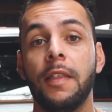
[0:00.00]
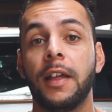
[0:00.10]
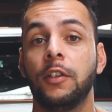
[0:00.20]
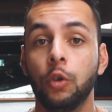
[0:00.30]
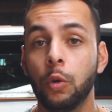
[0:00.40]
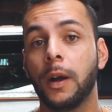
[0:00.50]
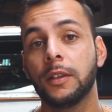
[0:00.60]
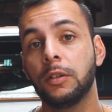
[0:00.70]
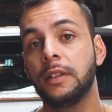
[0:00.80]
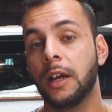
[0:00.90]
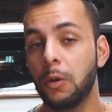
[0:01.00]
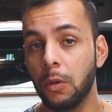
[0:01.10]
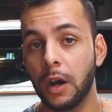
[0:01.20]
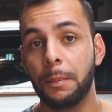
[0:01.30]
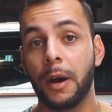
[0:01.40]
that you want to
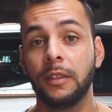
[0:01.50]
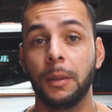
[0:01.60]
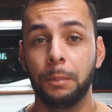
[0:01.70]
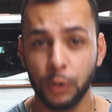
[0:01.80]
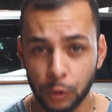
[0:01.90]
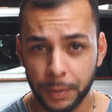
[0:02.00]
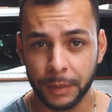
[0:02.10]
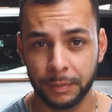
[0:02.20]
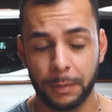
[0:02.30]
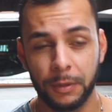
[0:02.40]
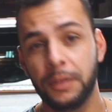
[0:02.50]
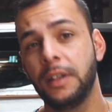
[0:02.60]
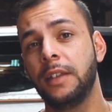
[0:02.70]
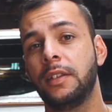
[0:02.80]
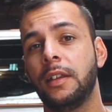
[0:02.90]
know about the new BMW
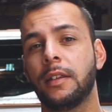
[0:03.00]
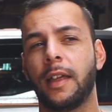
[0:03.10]
3 Series.